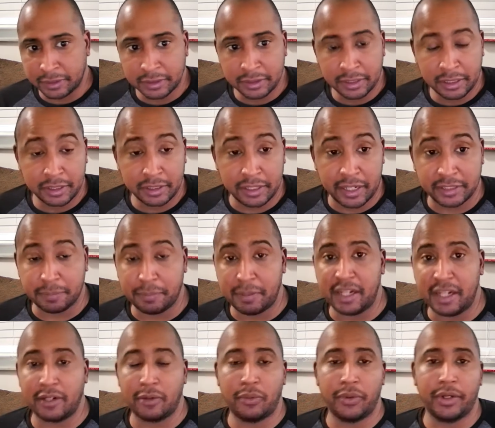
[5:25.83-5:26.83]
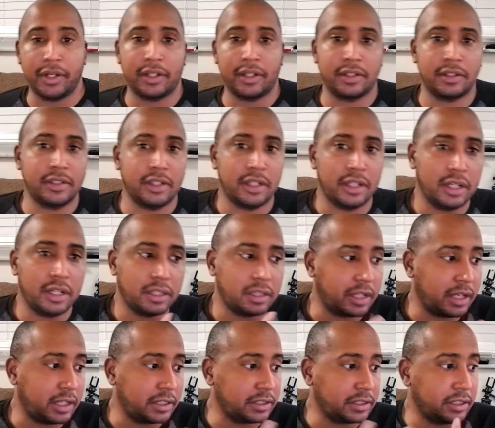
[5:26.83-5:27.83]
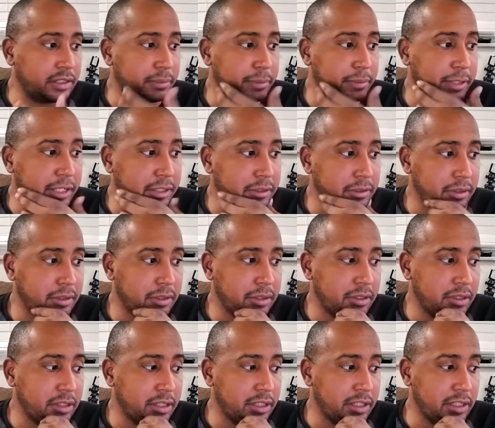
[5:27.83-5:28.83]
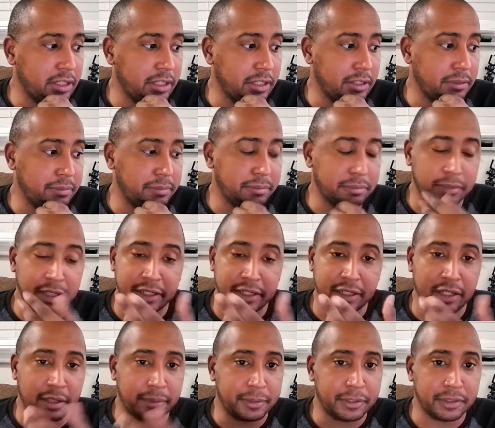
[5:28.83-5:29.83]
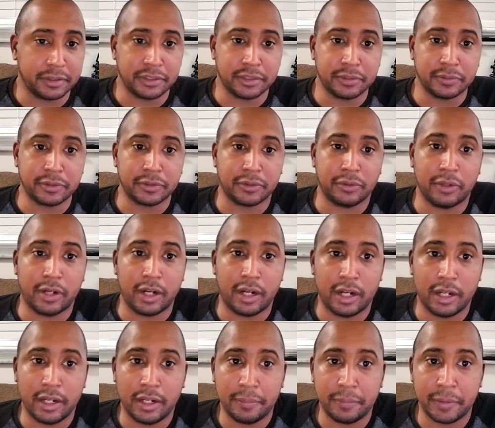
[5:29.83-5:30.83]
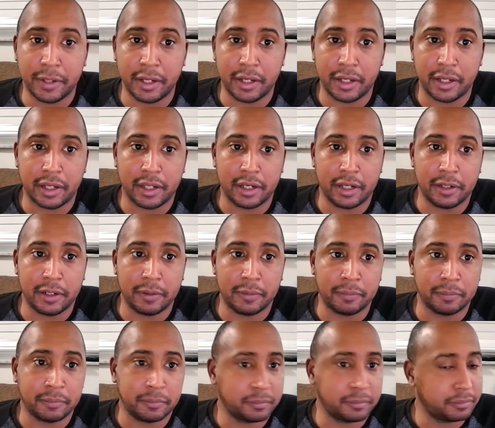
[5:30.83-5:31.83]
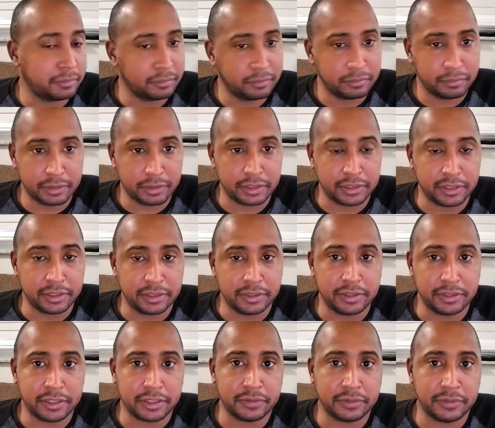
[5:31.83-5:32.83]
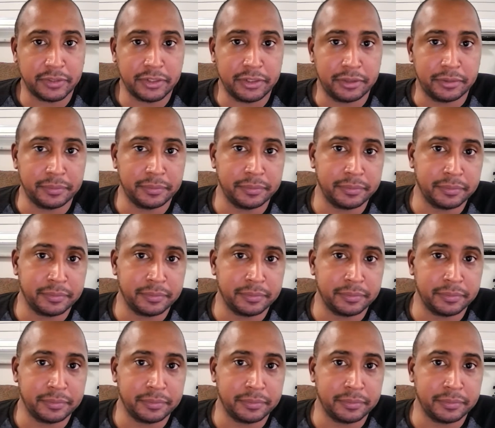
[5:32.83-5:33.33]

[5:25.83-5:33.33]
that's my quick thoughts on the matter. Like, comment, and subscribe, and I'll see you in the next video.